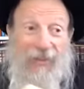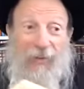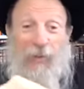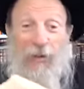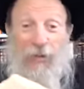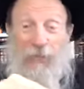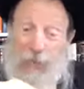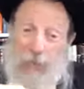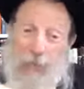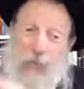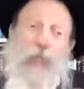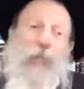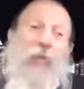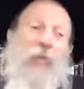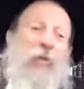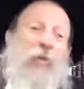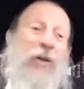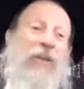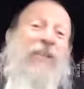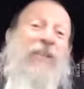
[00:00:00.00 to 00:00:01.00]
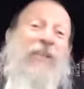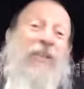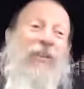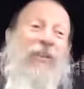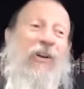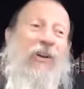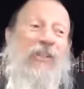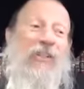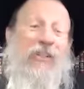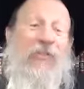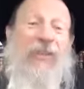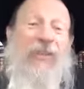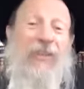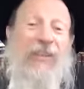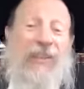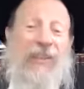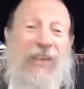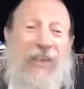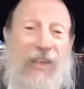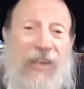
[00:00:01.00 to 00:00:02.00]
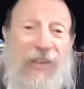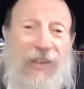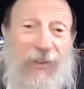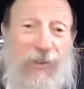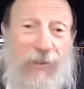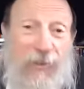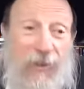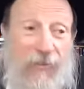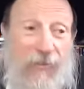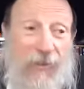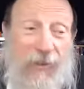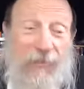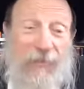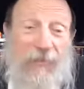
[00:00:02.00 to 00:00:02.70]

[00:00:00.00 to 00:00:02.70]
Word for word: Rav Zusha was right. He lost everything that he had in the river.